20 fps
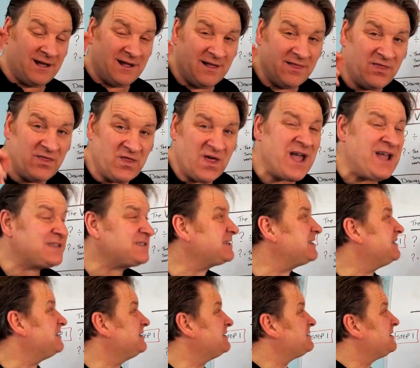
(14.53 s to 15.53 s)
And that
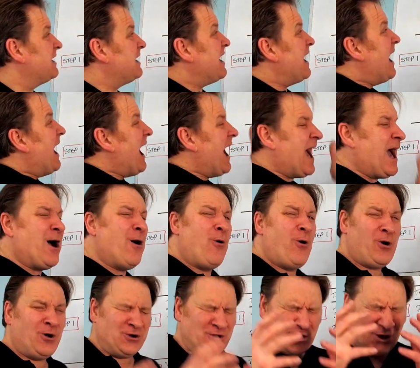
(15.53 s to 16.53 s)
is, how
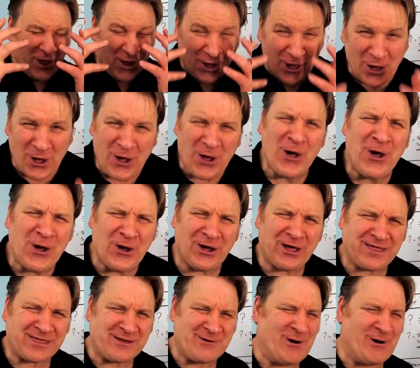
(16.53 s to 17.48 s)
on earth,